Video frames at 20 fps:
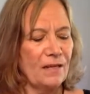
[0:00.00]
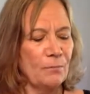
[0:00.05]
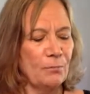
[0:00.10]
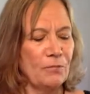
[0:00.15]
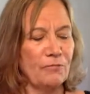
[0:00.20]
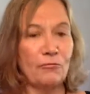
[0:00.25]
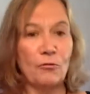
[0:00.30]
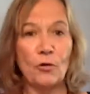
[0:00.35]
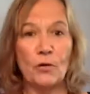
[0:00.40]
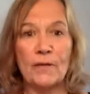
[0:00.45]

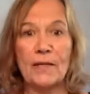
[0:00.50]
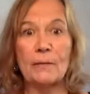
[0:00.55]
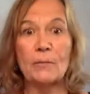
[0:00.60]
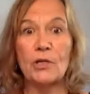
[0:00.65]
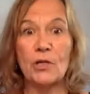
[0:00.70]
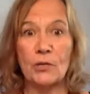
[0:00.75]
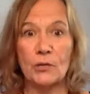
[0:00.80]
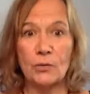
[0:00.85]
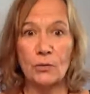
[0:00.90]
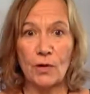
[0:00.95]
Before they would
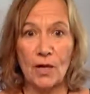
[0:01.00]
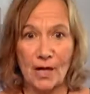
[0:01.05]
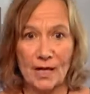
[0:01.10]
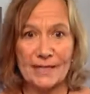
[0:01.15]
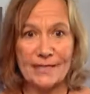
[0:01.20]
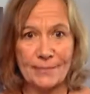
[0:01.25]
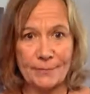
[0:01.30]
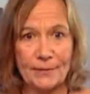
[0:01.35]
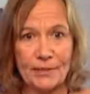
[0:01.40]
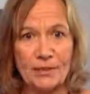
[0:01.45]
go to a
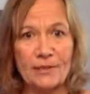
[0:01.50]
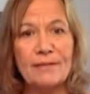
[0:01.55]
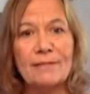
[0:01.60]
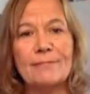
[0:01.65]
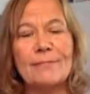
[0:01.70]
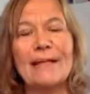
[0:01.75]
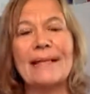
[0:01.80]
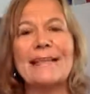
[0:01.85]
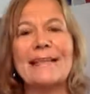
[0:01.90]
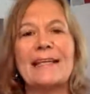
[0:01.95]
hospital,
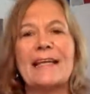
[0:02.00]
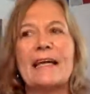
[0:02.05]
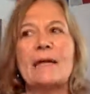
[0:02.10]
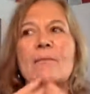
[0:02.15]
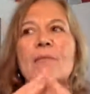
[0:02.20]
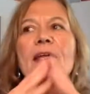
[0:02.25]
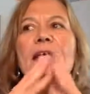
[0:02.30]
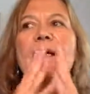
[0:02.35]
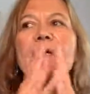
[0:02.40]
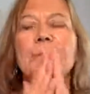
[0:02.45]
right? They
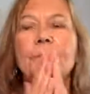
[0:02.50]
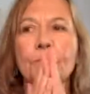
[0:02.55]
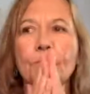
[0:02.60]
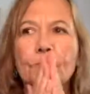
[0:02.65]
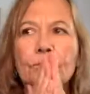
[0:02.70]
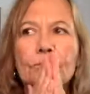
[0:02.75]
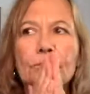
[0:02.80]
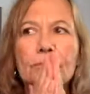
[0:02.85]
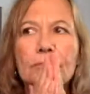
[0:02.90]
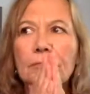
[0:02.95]
came there.
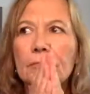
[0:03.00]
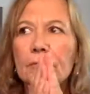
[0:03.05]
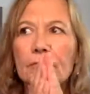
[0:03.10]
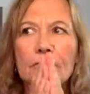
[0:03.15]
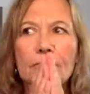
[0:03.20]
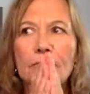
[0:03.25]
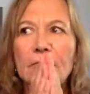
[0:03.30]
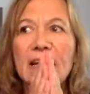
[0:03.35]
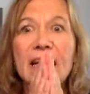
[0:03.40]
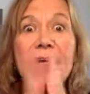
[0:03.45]

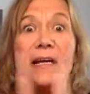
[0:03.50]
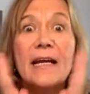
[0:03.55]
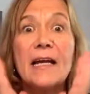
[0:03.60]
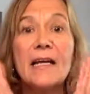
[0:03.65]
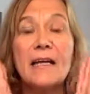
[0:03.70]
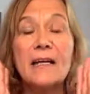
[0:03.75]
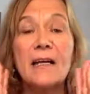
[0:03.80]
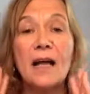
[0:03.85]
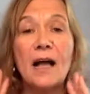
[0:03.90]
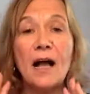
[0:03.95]

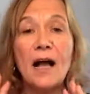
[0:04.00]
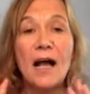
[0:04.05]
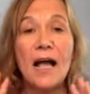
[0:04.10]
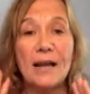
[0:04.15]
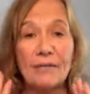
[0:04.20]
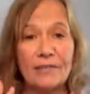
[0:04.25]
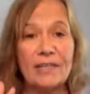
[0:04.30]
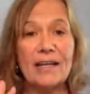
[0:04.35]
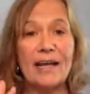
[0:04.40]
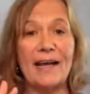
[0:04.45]
And
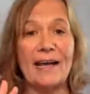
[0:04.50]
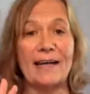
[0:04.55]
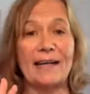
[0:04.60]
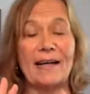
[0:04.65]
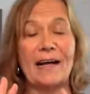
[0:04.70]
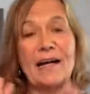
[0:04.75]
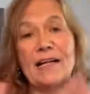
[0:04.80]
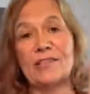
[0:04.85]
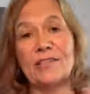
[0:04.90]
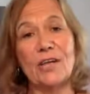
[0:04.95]
every day,
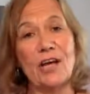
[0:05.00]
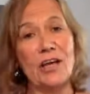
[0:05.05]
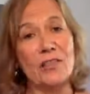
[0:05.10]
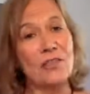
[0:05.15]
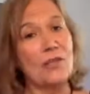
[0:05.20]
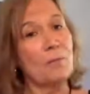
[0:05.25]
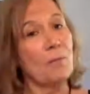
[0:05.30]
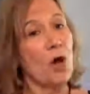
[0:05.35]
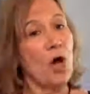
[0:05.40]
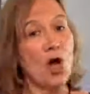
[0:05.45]
I
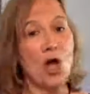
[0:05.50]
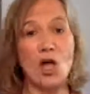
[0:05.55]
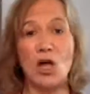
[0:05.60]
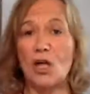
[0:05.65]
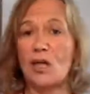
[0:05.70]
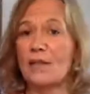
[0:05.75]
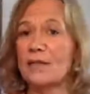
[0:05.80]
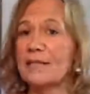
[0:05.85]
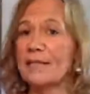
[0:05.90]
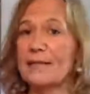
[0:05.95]
taught them
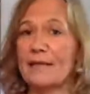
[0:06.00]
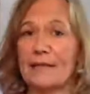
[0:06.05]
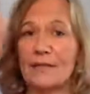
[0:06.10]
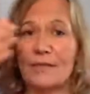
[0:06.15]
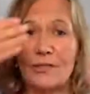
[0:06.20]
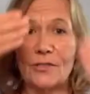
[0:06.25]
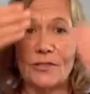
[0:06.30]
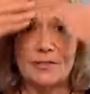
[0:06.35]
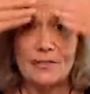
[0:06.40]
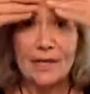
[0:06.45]
all these
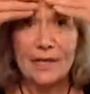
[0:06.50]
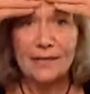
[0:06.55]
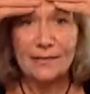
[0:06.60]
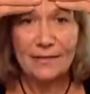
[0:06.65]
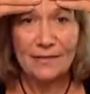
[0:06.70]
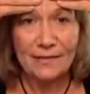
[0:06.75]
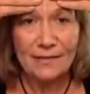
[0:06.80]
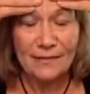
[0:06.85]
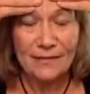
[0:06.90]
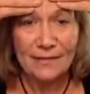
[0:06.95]

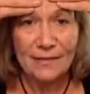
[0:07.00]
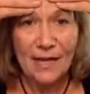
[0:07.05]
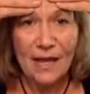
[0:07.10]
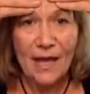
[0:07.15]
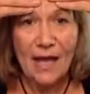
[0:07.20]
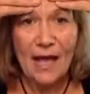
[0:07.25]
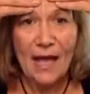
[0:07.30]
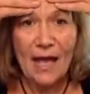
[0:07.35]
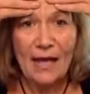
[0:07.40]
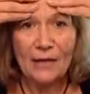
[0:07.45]
exercises,
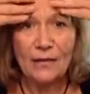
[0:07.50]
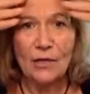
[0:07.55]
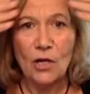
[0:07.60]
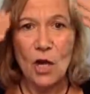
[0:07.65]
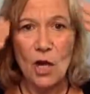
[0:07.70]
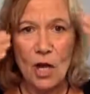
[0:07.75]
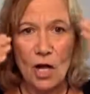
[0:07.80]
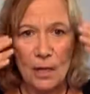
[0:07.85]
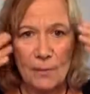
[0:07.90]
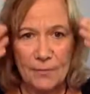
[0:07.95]
how to
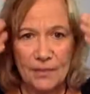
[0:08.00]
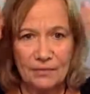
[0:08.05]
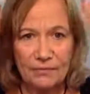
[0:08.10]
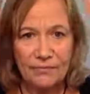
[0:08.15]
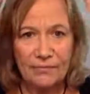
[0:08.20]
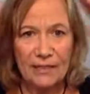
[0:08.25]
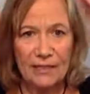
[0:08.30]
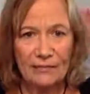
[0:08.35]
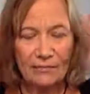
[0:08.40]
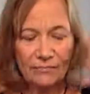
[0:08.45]
calm their
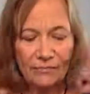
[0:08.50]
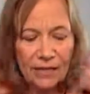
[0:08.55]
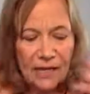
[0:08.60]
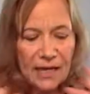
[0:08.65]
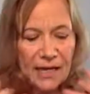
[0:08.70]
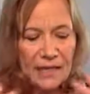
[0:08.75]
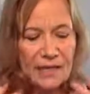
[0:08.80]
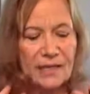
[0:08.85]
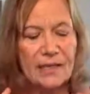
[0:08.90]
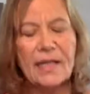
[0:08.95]
fight
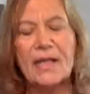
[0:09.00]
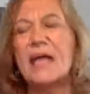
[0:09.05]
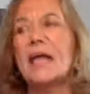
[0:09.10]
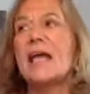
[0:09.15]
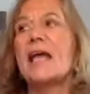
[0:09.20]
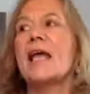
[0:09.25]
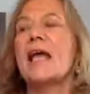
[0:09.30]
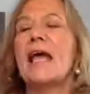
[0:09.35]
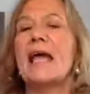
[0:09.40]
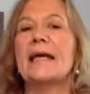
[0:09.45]
flight,
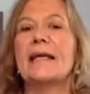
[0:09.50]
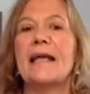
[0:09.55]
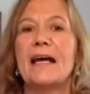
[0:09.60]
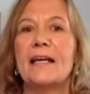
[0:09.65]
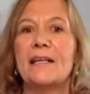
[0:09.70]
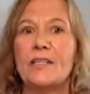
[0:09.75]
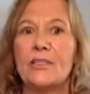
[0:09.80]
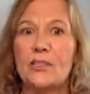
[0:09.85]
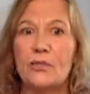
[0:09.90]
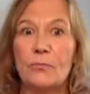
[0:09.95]
and how
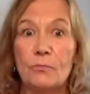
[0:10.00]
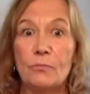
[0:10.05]
to do